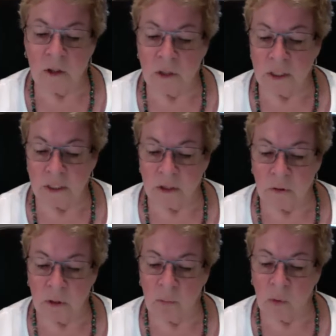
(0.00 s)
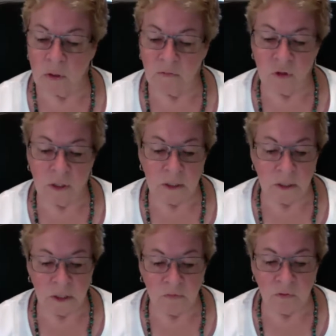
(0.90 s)
to the District Board of
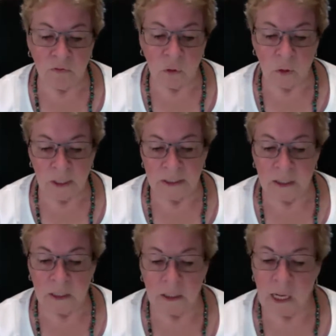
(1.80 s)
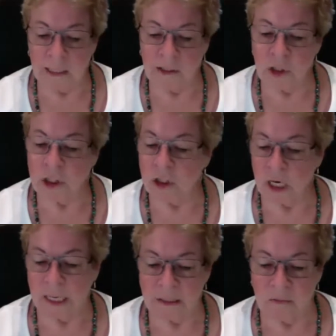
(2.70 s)
Trustees for Florida State College at
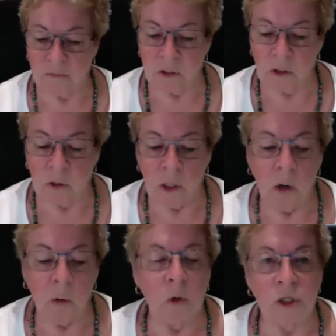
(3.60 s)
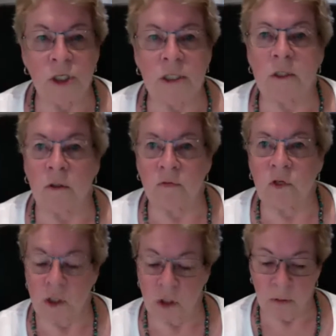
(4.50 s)
Jacksonville, where she served a
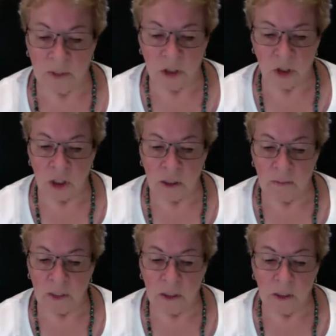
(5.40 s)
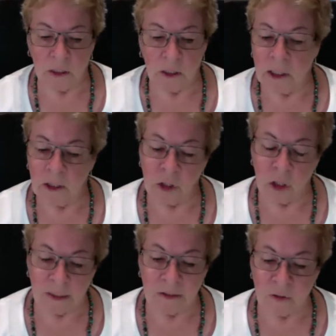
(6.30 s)
term as chairman. She
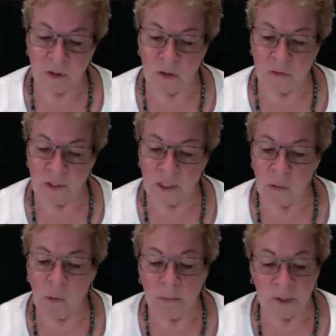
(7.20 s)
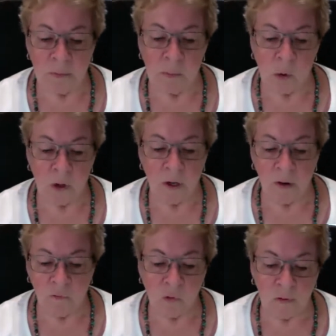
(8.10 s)
also serves on the Women's Board
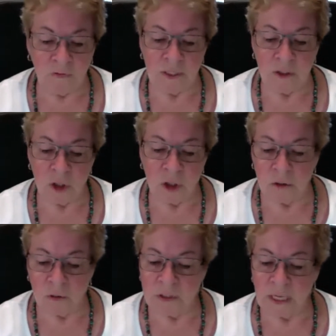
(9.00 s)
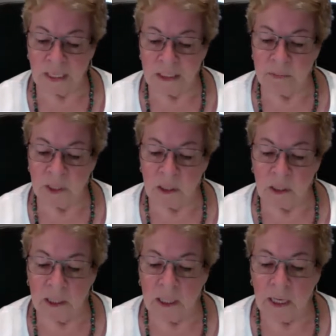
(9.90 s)
of Wolfson Children's
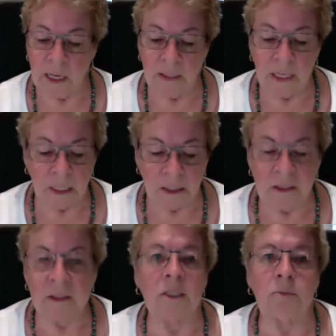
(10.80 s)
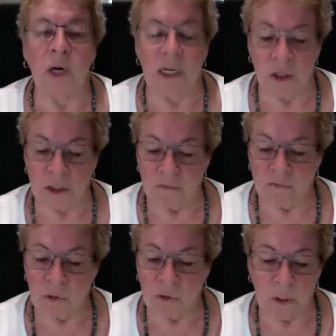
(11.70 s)
Hospital and the Innocence Project of
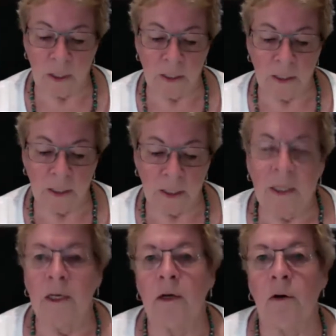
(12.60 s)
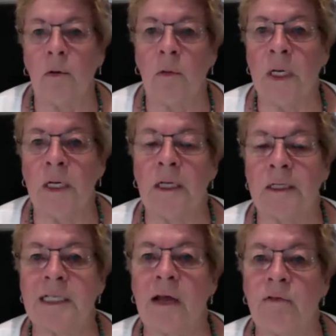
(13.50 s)
Florida. Randy,
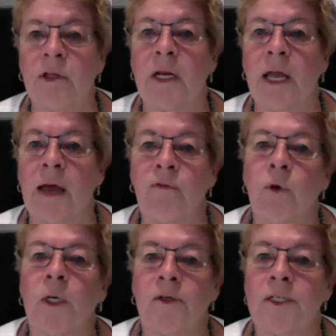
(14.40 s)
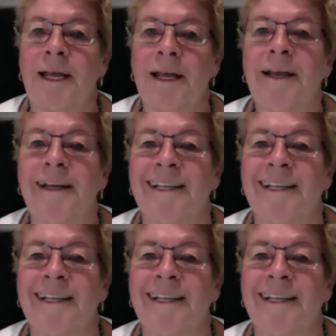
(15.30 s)
it's lovely to have you here today.